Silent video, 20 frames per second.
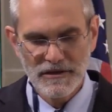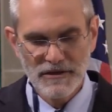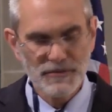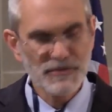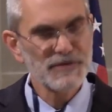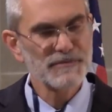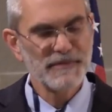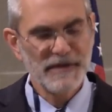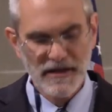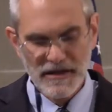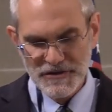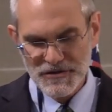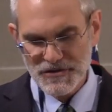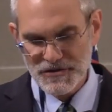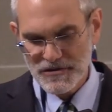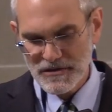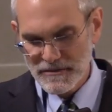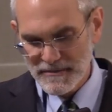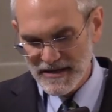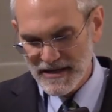The response
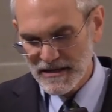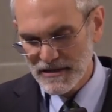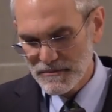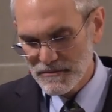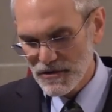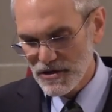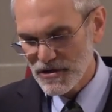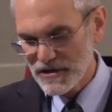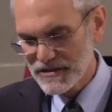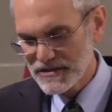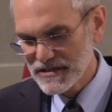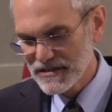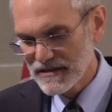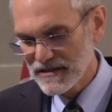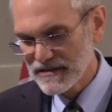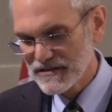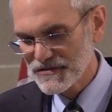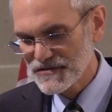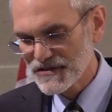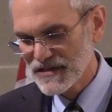to the man in Mark
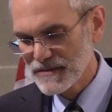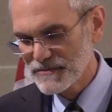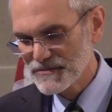10